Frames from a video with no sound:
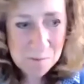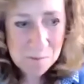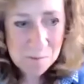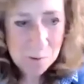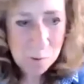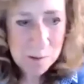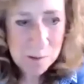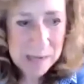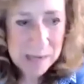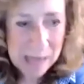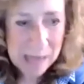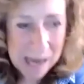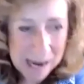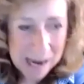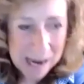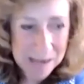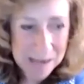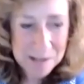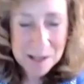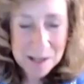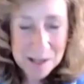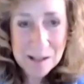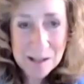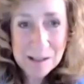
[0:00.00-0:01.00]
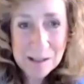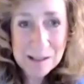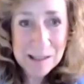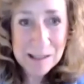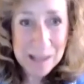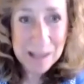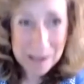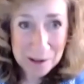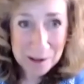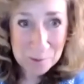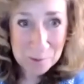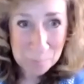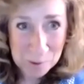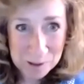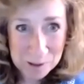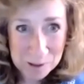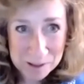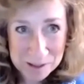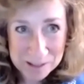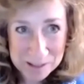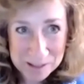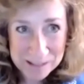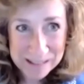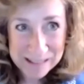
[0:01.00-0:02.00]
create a
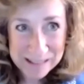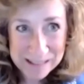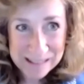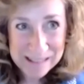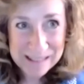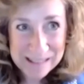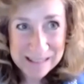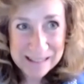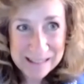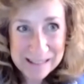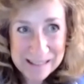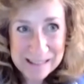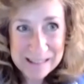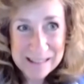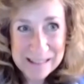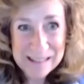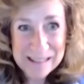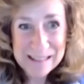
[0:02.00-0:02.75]
language? Well,